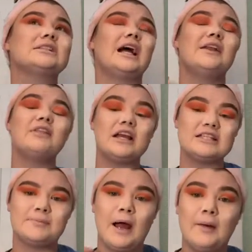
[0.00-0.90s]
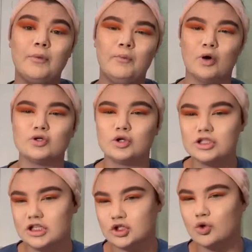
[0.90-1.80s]
kind of like a spine, but more
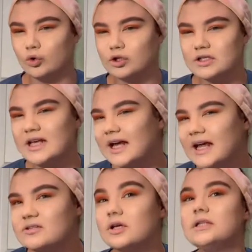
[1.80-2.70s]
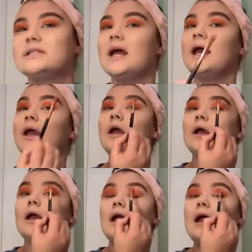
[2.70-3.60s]
towards his shoulders, I guess you can say.
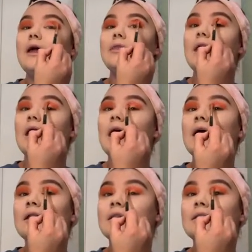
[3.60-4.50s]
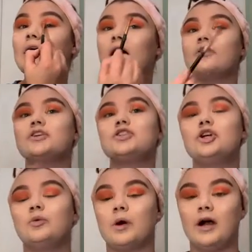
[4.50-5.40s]
And then the other
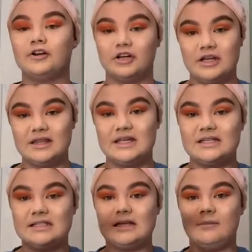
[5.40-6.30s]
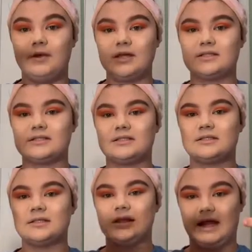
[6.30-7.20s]
2 were underneath his stomachs,
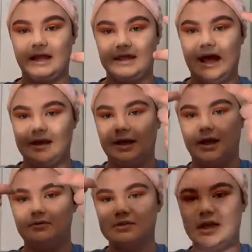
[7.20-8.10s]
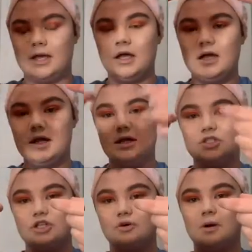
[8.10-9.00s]
like that. Like it was like
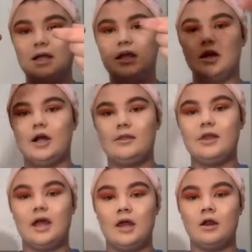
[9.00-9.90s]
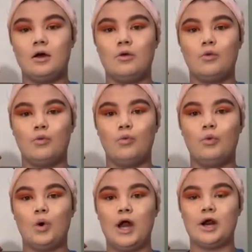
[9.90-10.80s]
2 right here and then
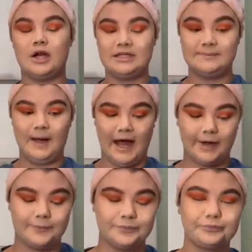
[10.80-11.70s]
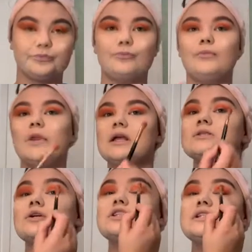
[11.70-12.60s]
1 on his back.
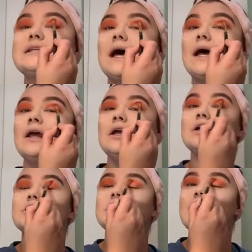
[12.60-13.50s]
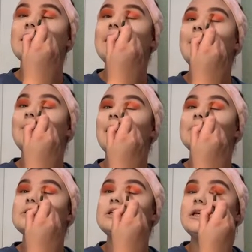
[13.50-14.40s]
So she said she thought that
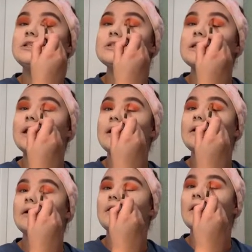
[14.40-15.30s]
maybe he just like